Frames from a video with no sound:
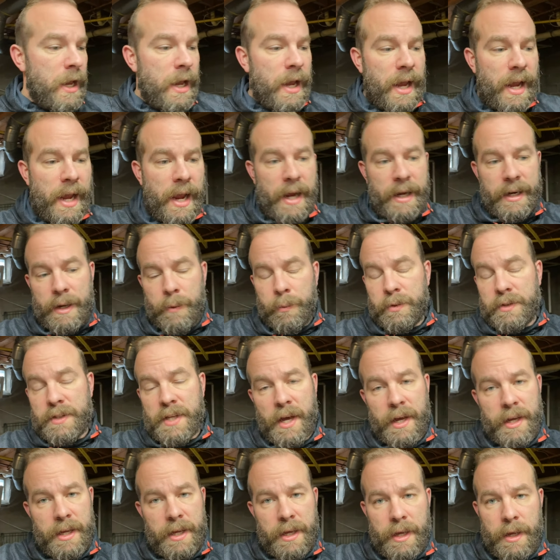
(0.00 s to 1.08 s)
And I will
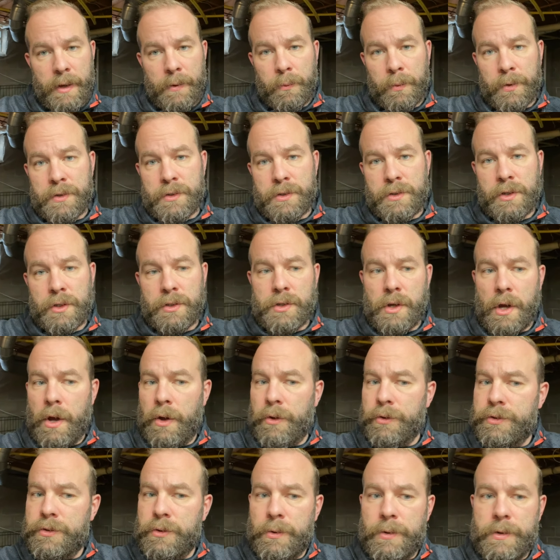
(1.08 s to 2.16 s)
tell you, it was just
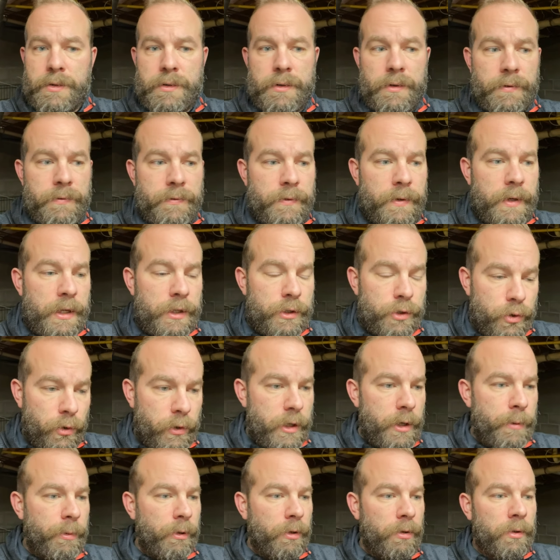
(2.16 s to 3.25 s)
all sorts of
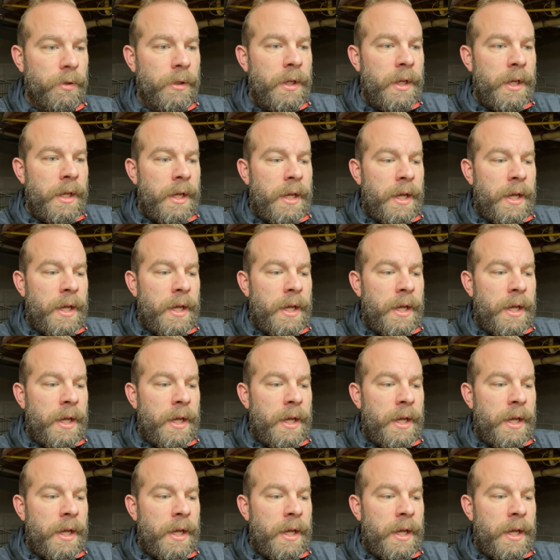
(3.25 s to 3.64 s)
enjoyable,